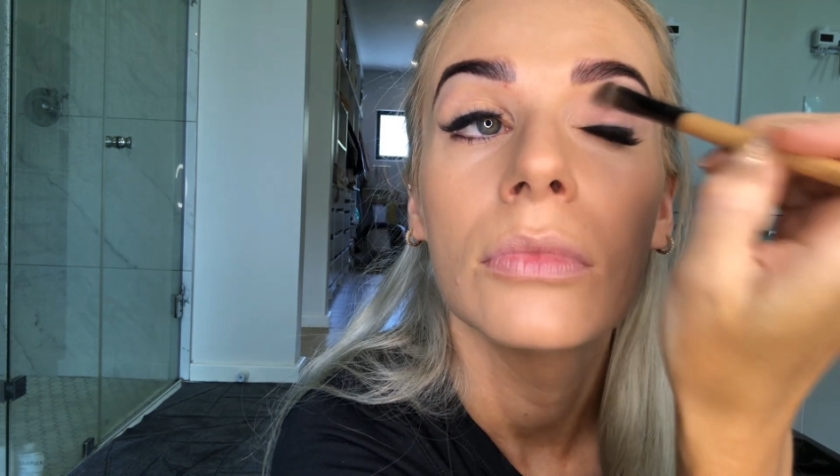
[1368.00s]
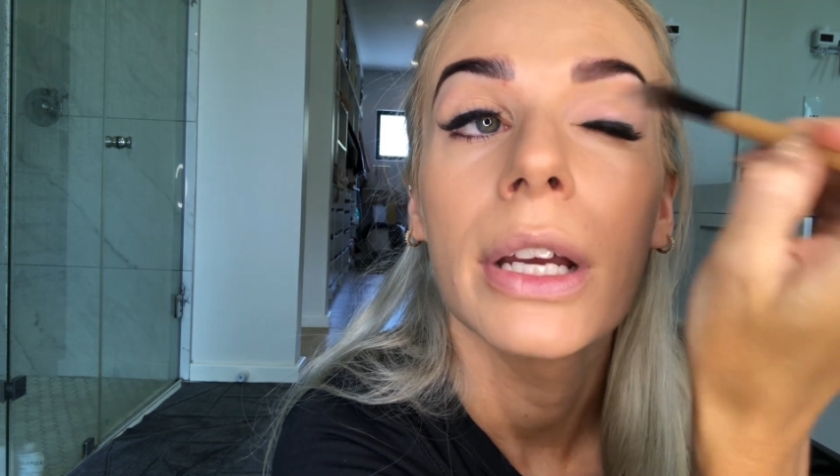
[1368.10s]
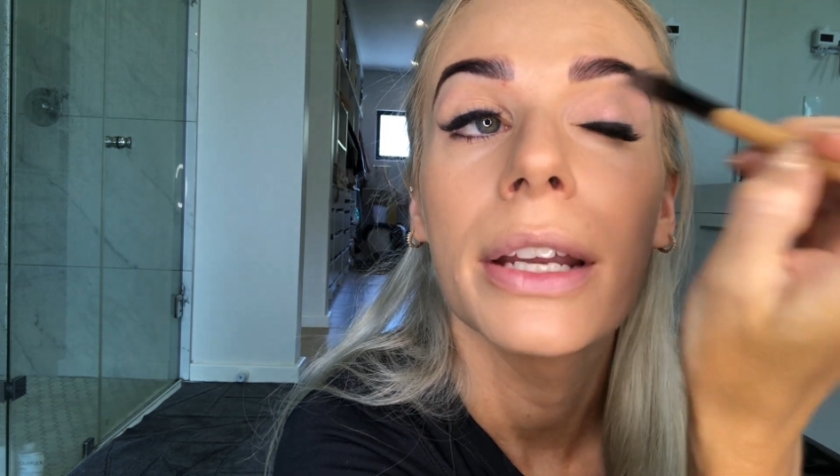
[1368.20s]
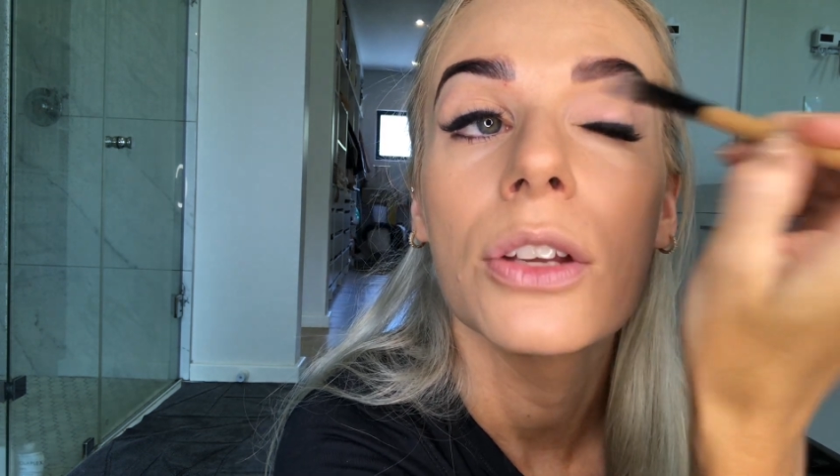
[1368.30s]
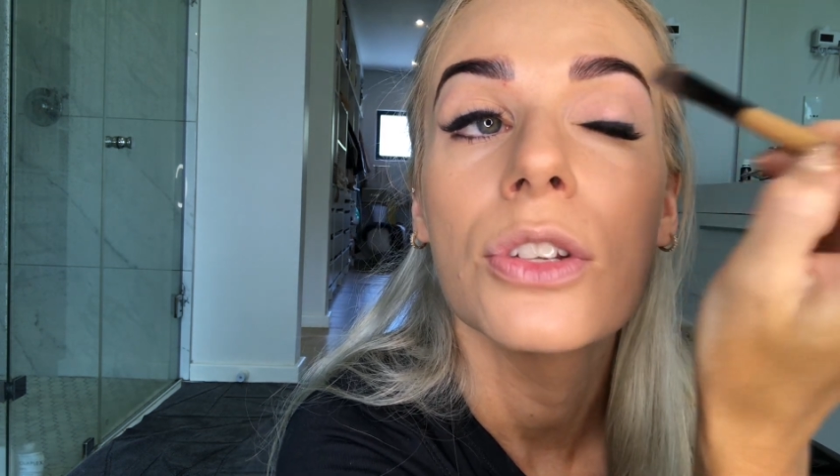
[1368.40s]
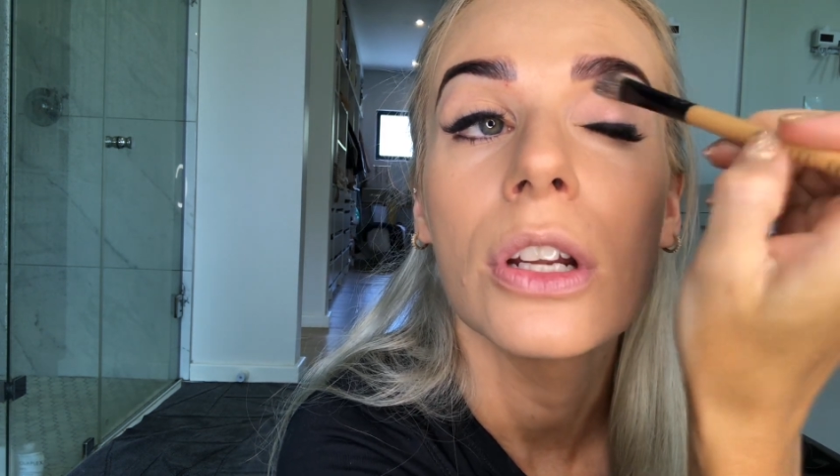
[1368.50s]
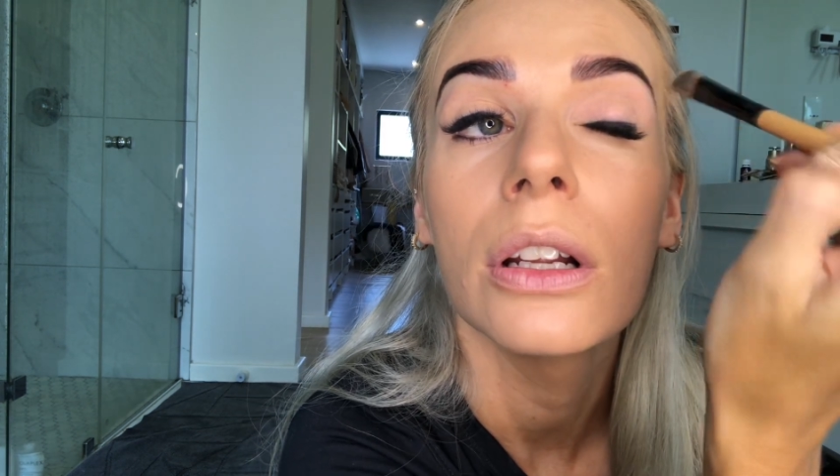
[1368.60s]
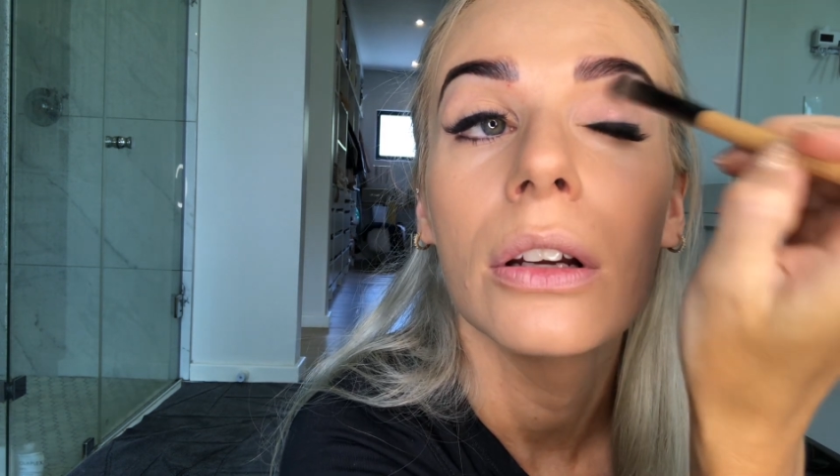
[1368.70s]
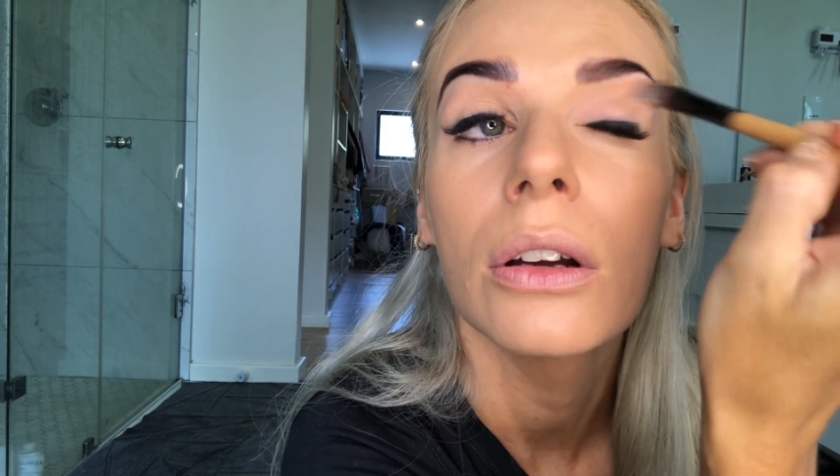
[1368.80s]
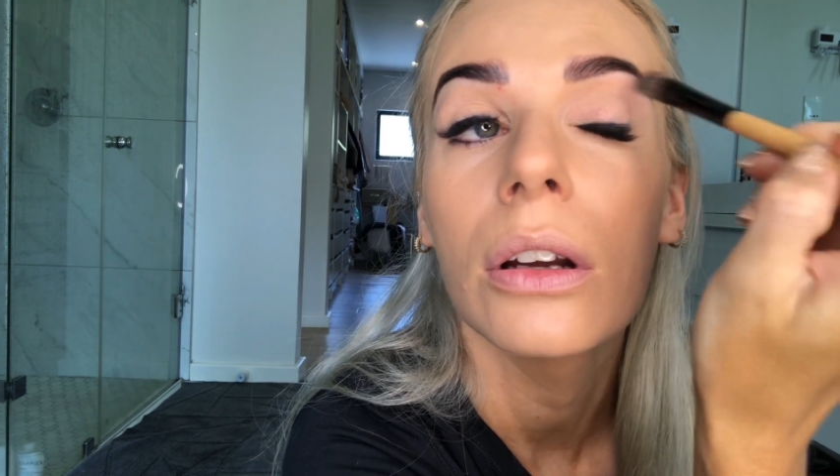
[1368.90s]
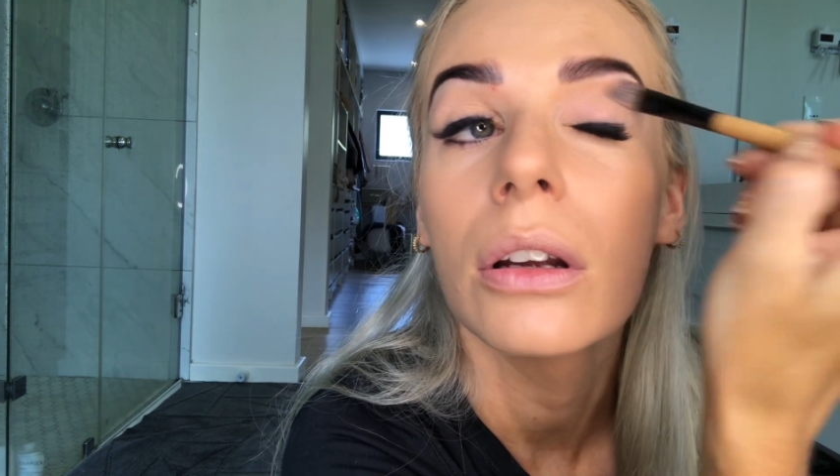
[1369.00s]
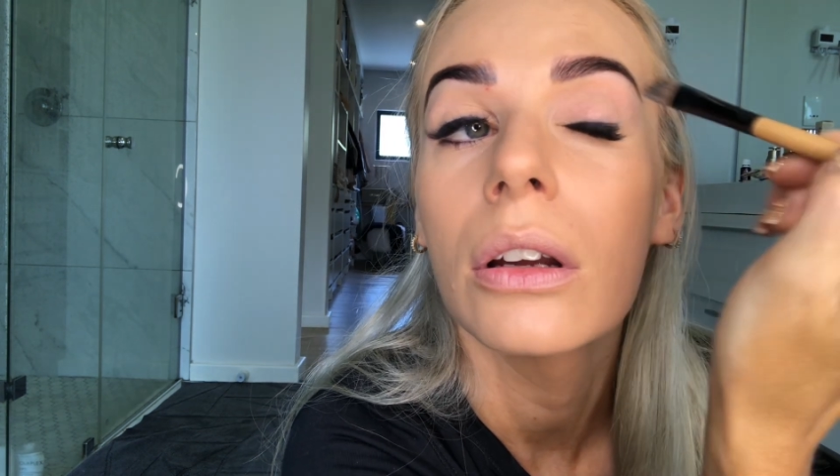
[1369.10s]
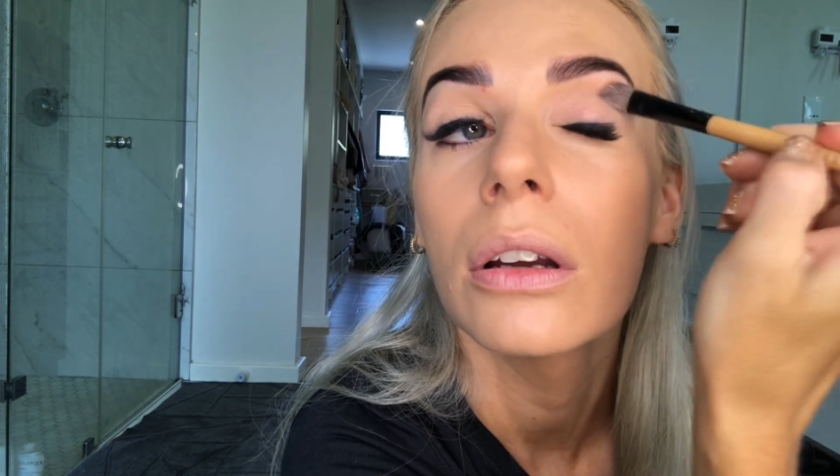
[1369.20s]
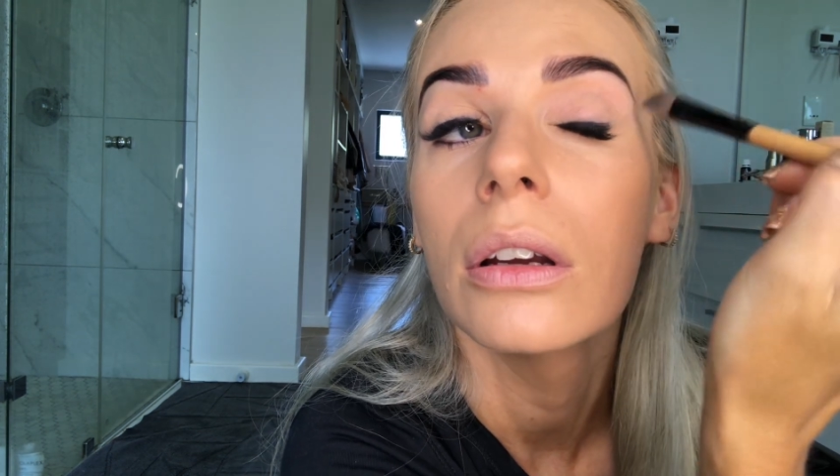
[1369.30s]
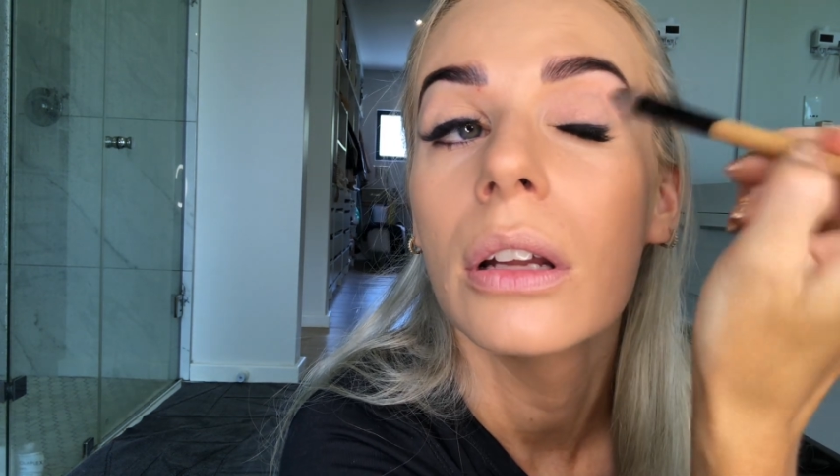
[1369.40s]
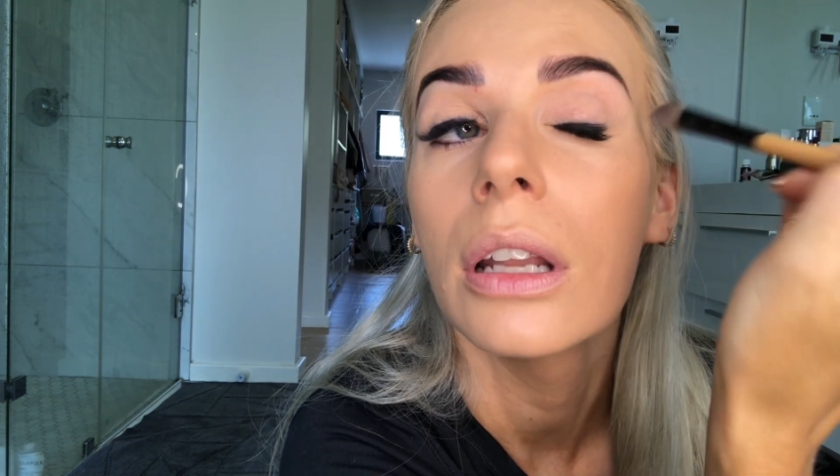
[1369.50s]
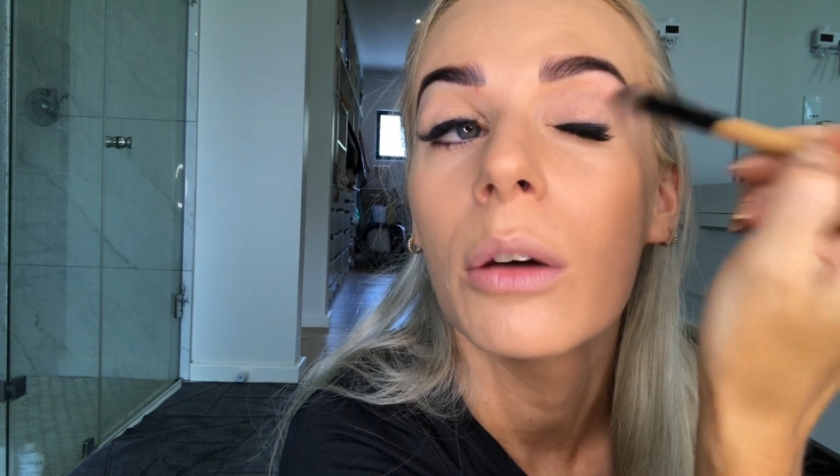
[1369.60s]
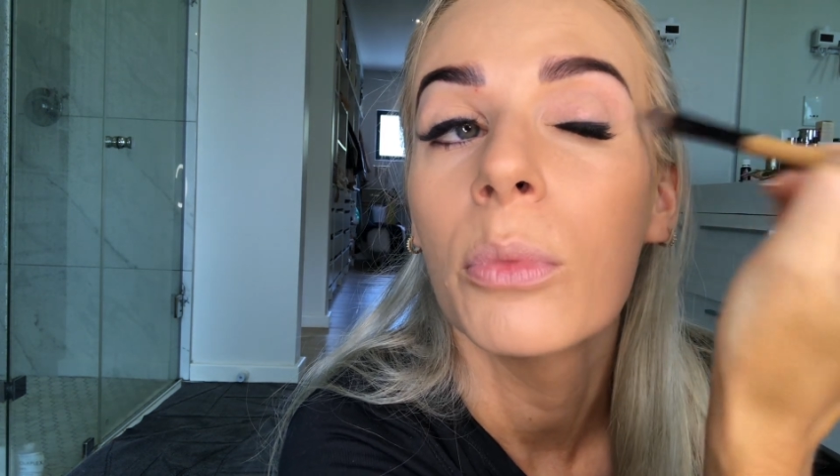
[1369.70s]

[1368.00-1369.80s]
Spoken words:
I used a lot